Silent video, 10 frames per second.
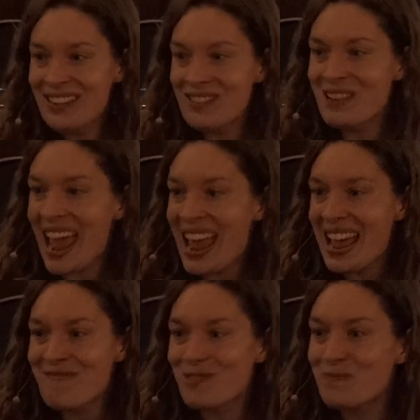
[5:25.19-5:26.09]
who
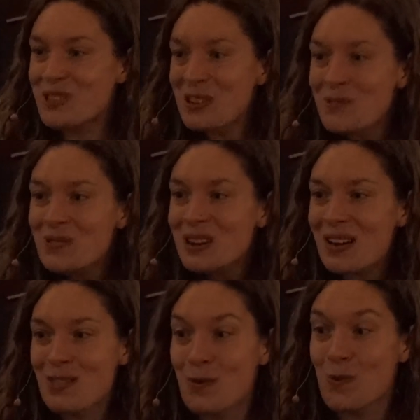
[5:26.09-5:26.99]
can rebuke
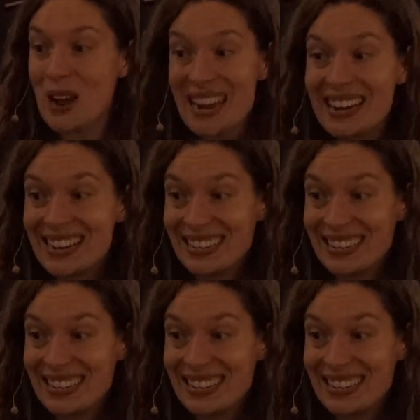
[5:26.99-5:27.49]
the wind.